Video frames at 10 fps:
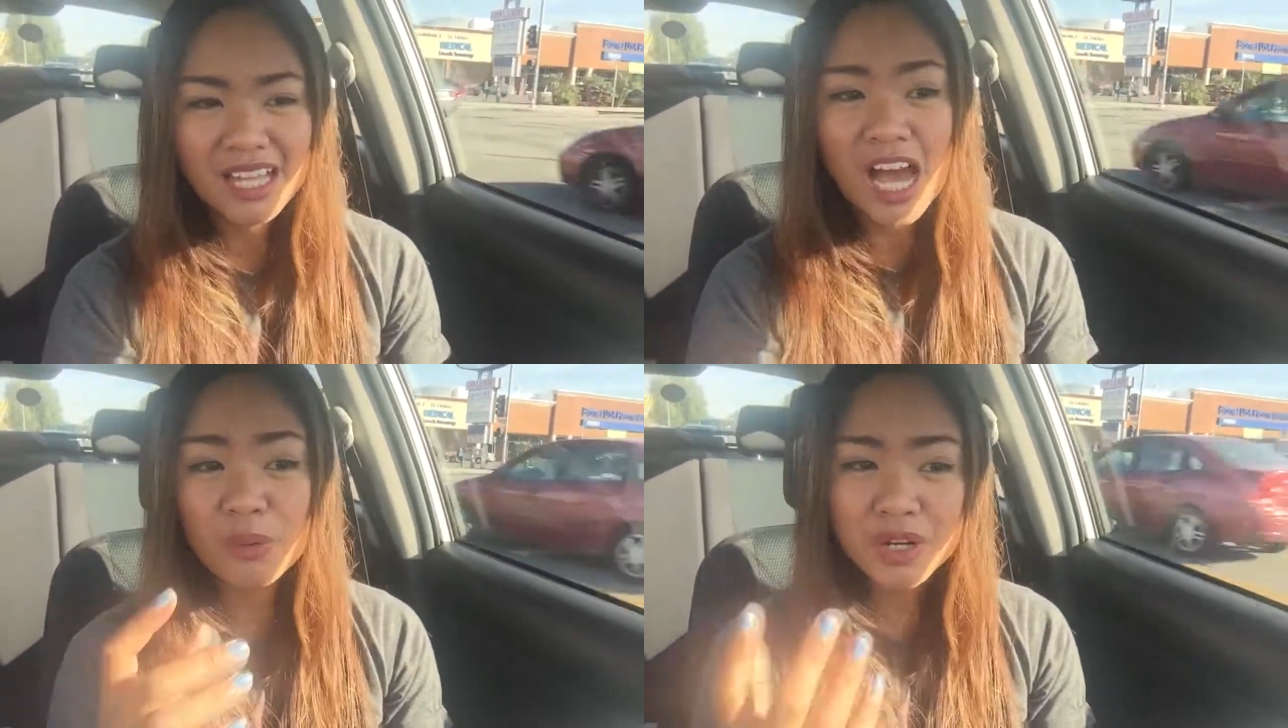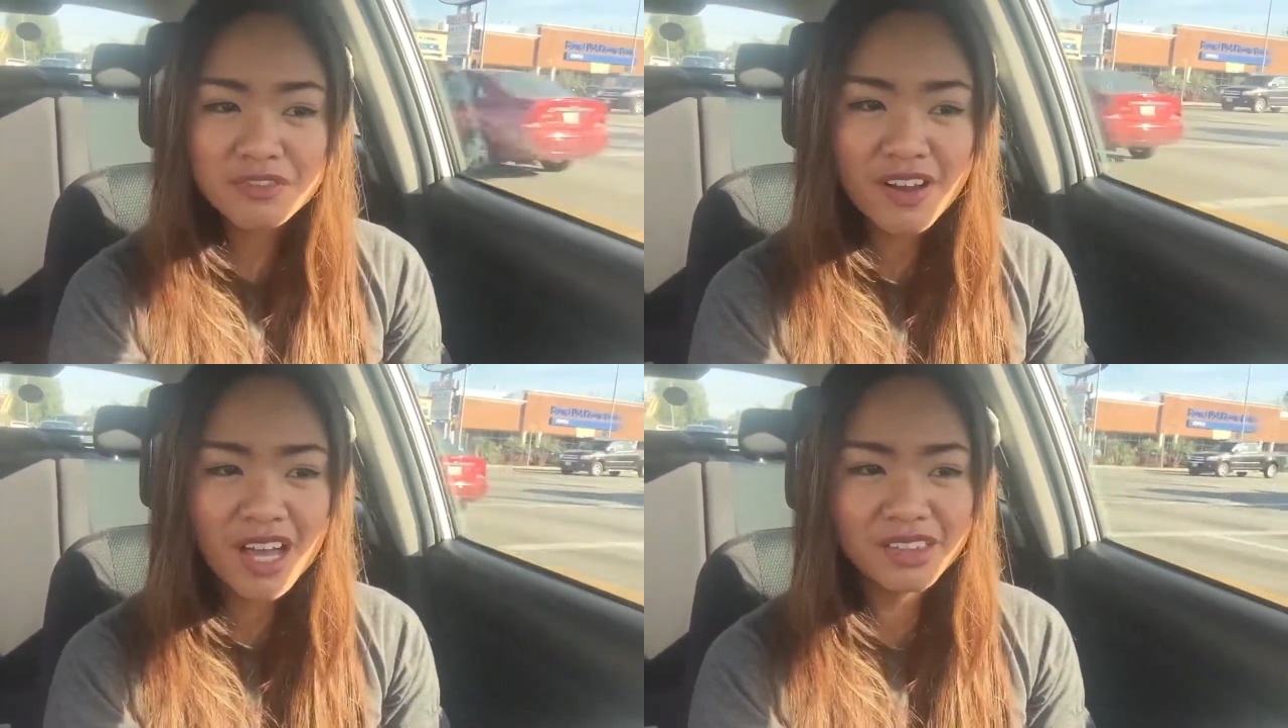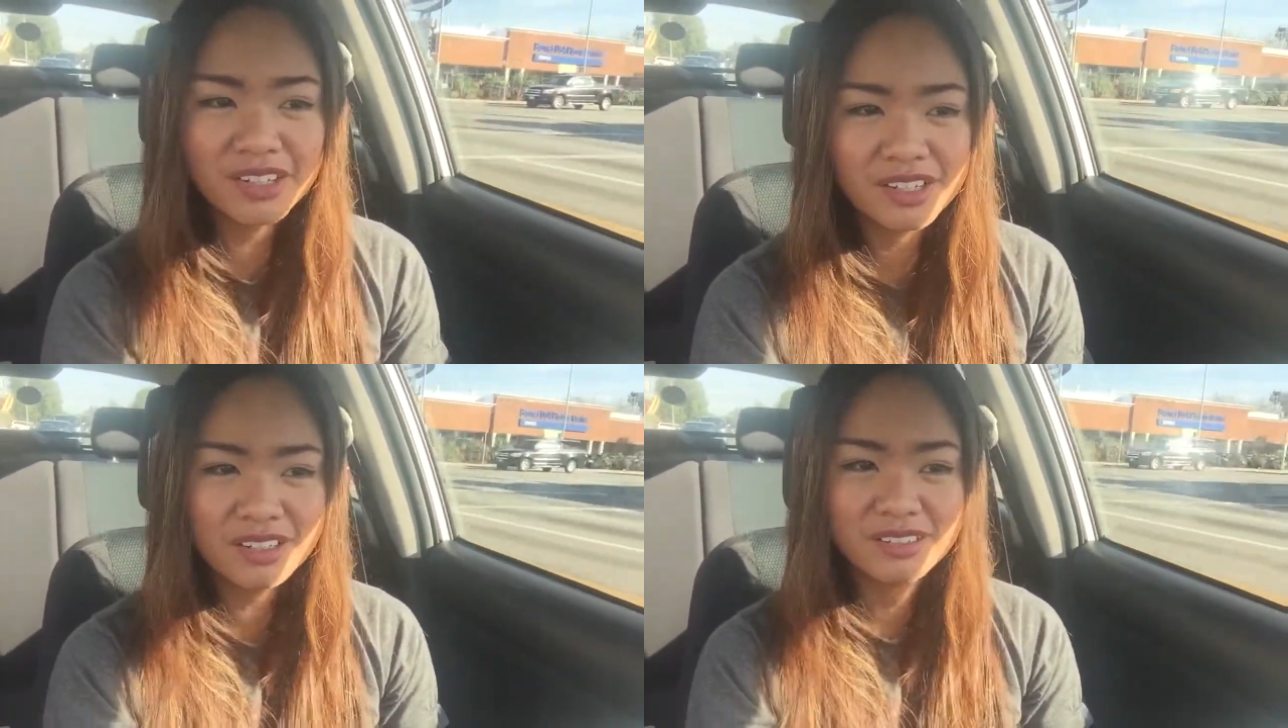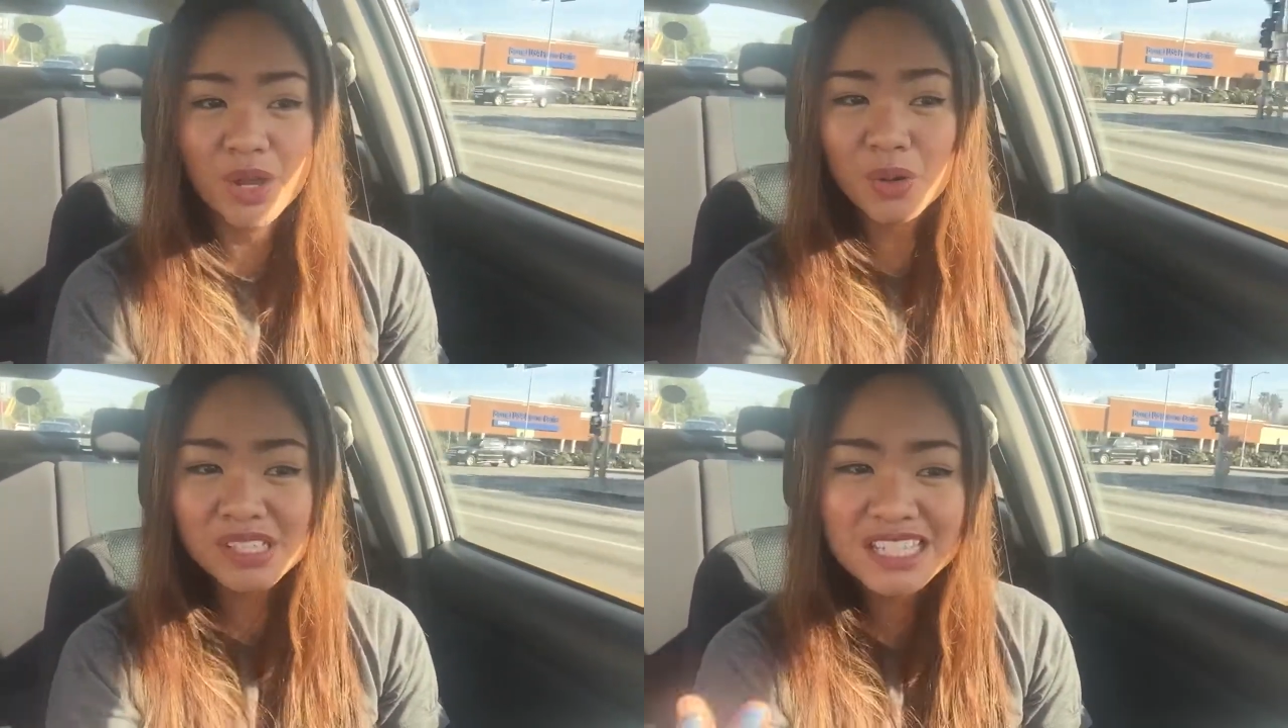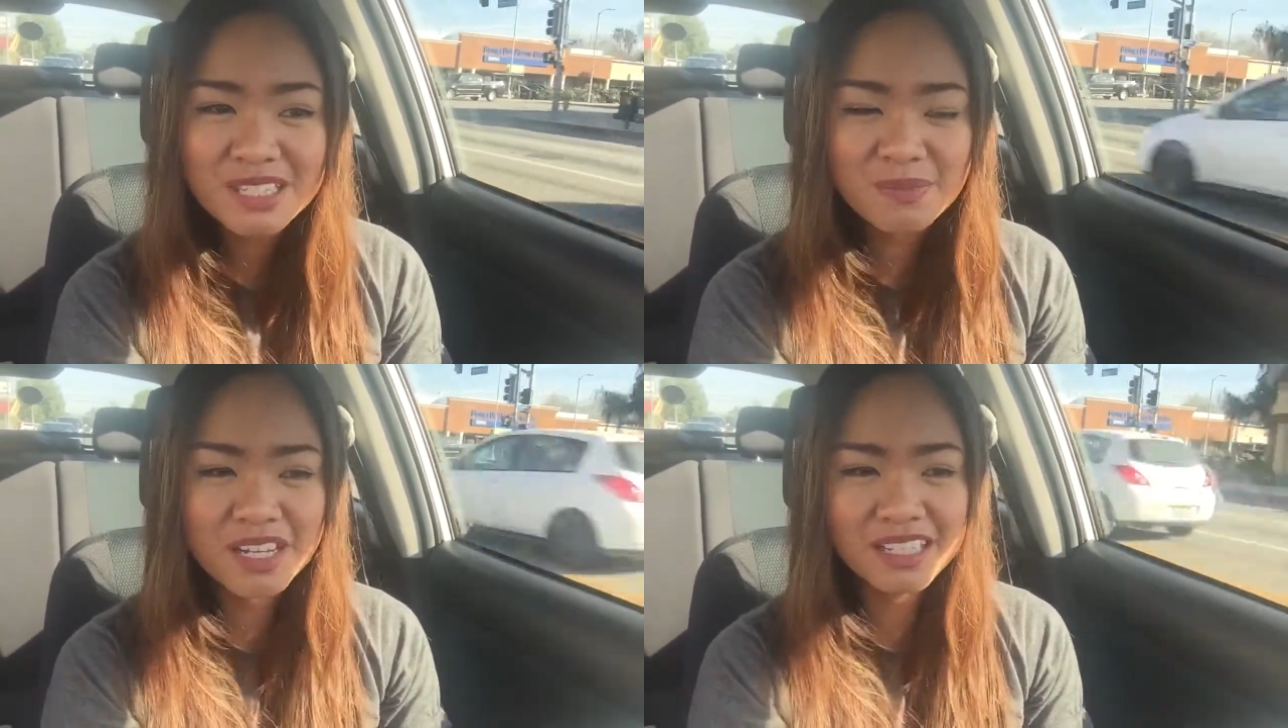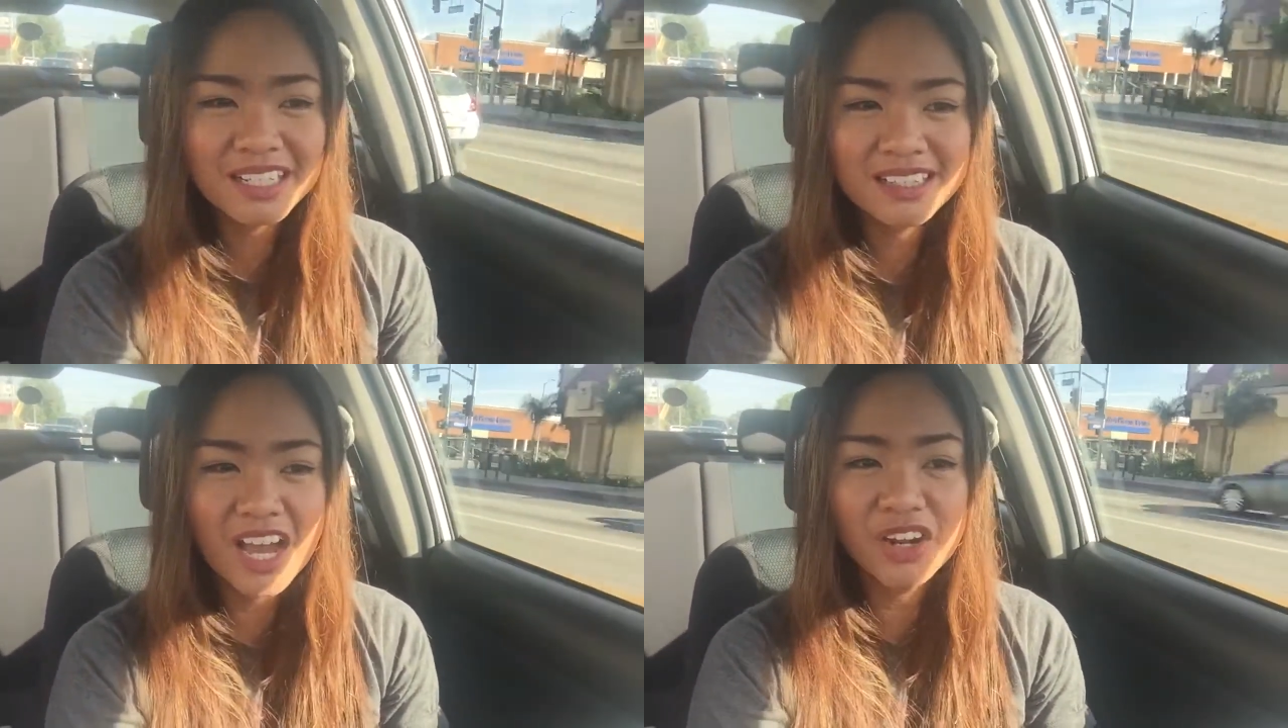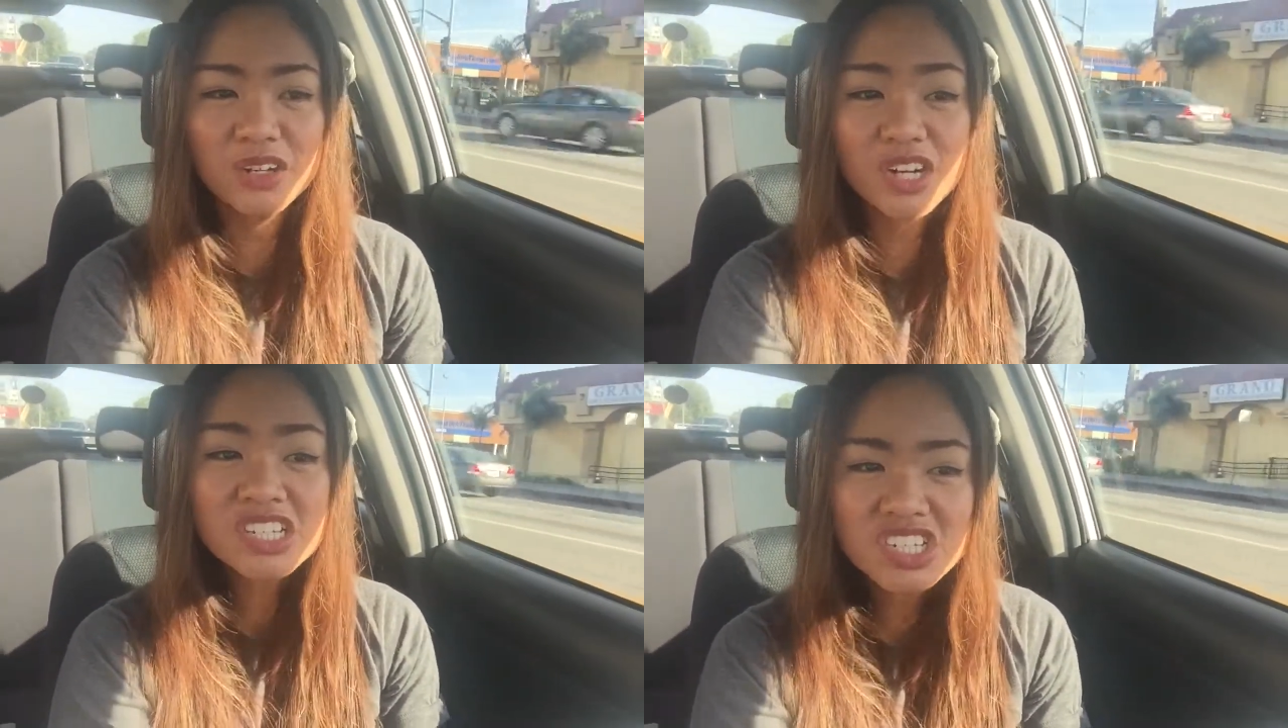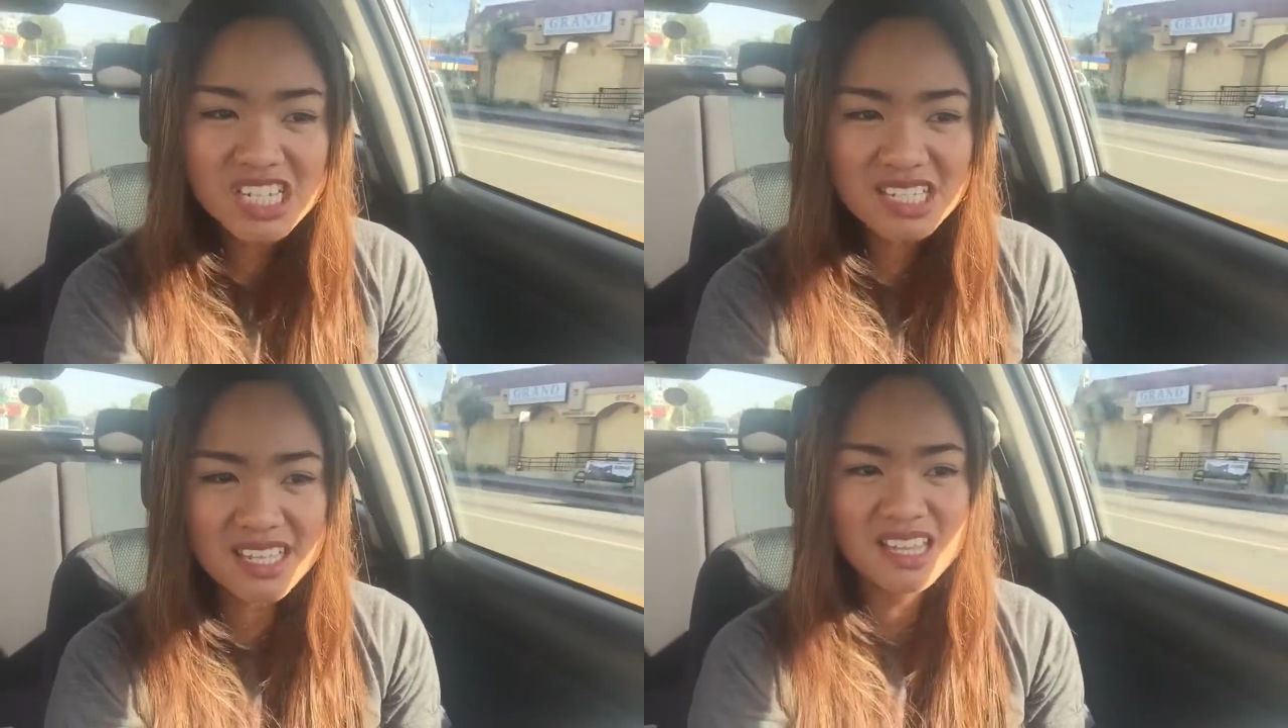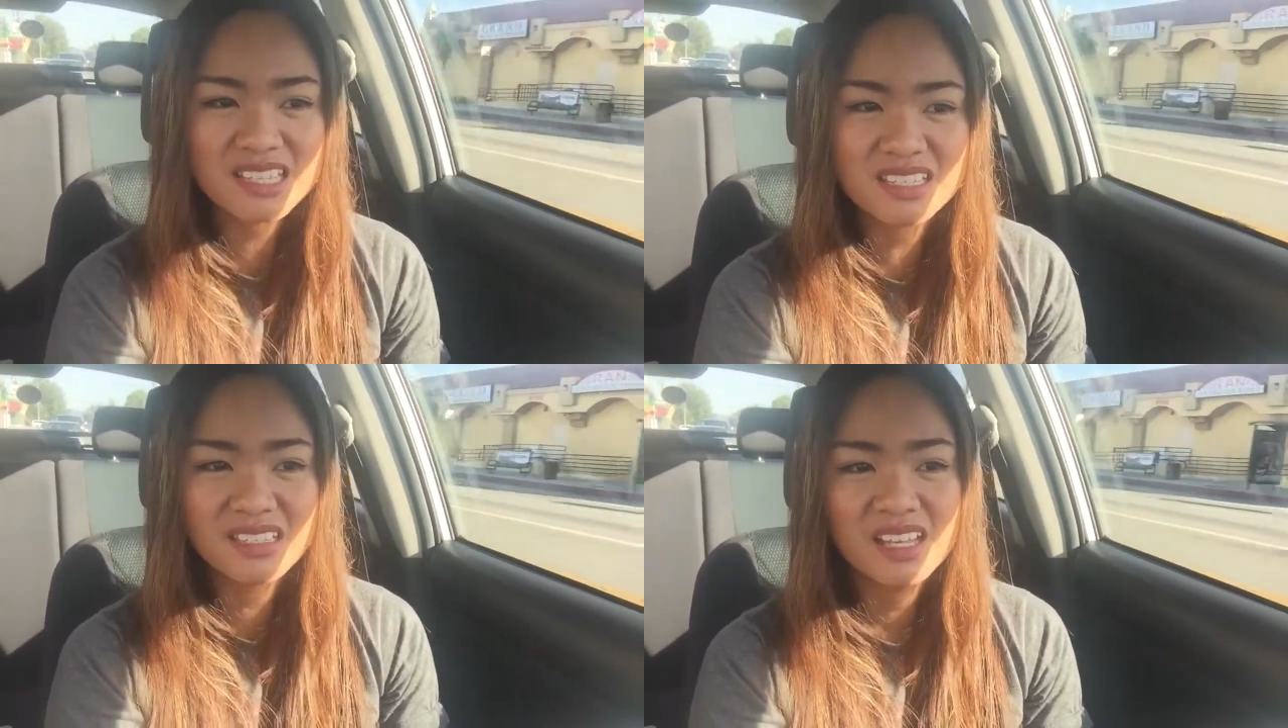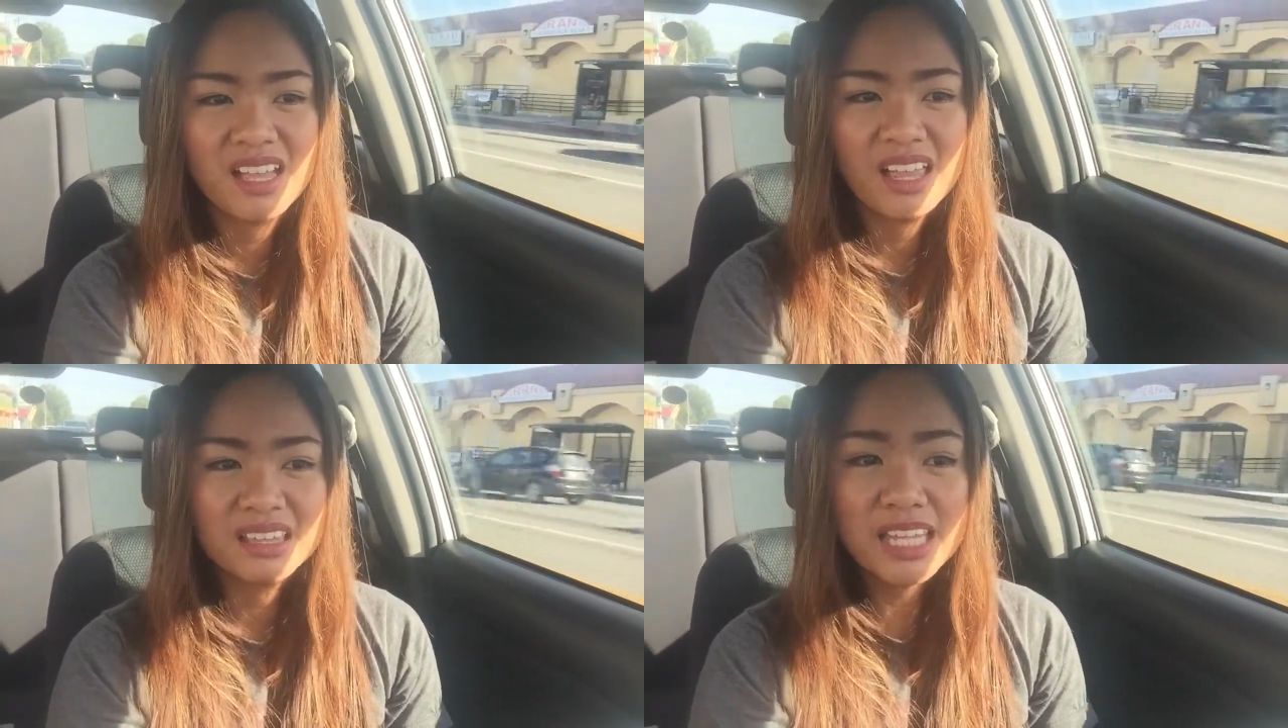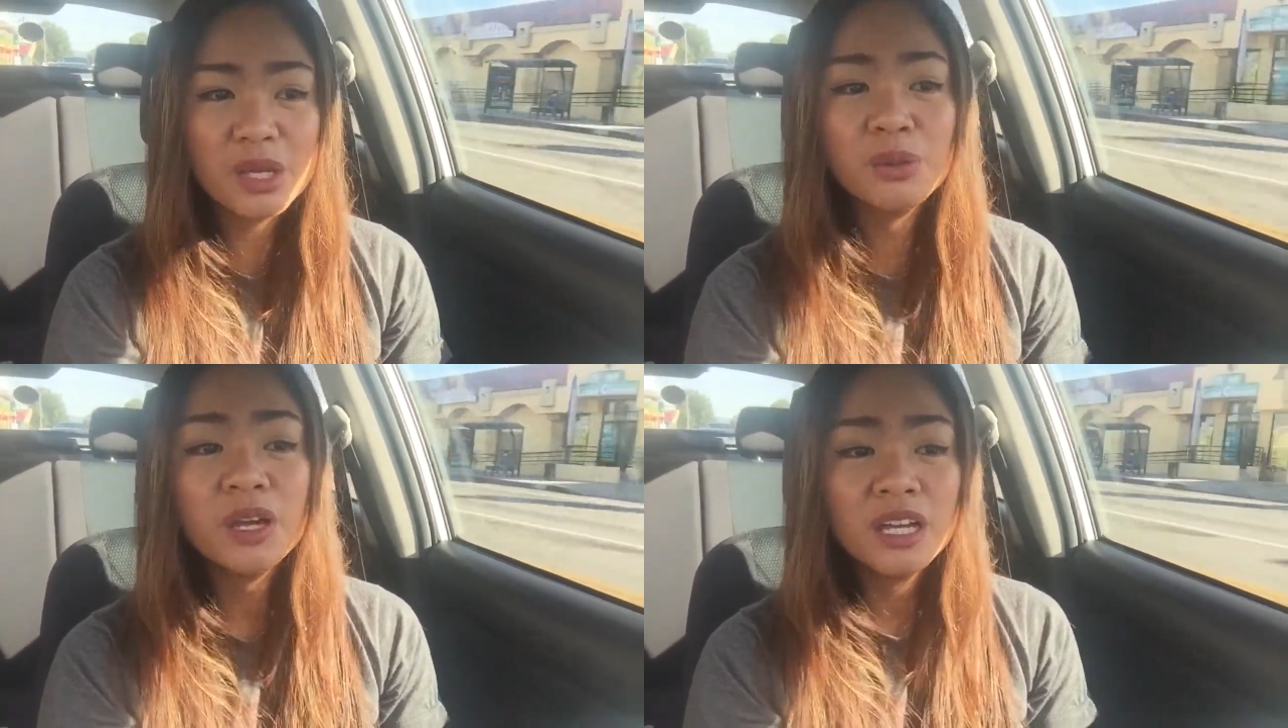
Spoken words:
our Father, the Holy Spirit, our Lord Jesus, He